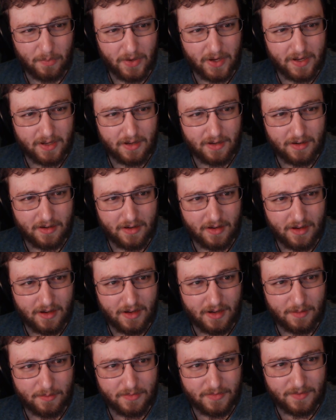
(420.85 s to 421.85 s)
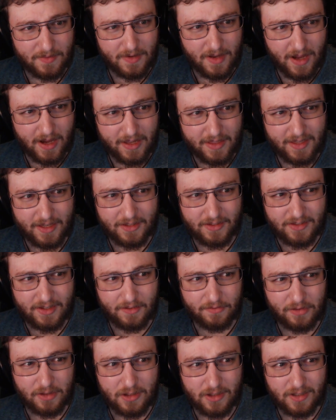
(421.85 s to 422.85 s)
But I think it's
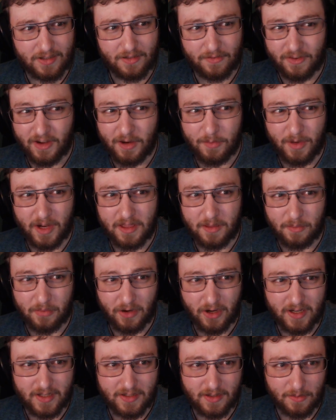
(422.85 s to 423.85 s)
definitely justified by the price.